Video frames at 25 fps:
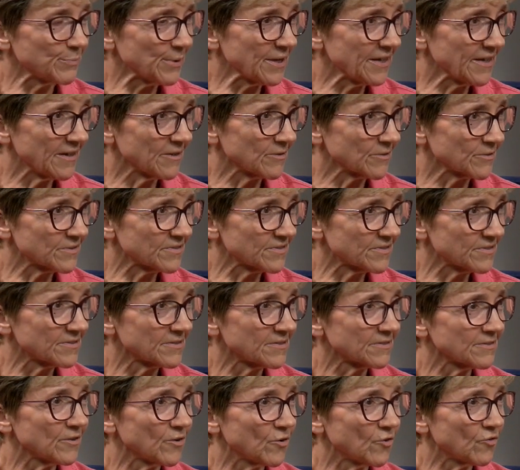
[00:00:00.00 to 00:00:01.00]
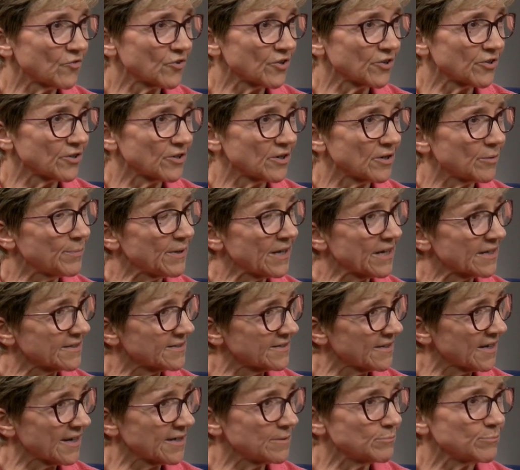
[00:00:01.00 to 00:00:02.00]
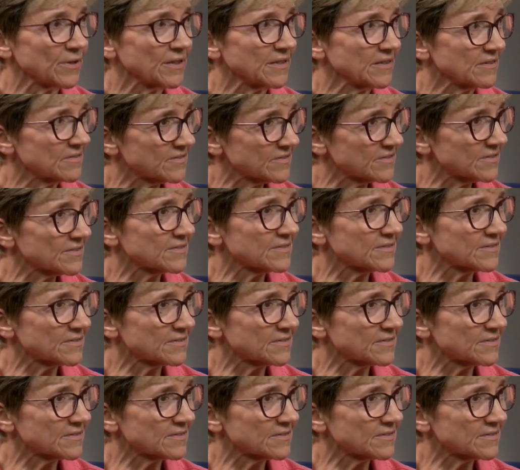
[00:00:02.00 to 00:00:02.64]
pounds over you, about nine months.